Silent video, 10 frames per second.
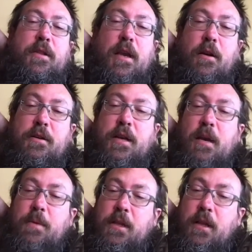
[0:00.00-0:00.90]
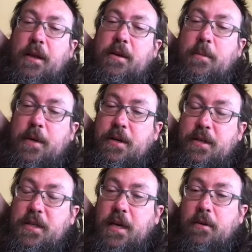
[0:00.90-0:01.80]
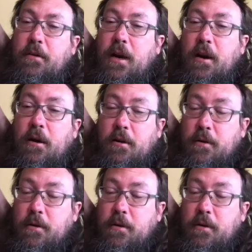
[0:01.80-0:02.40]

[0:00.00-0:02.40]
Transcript: the error type and the line number to standard error.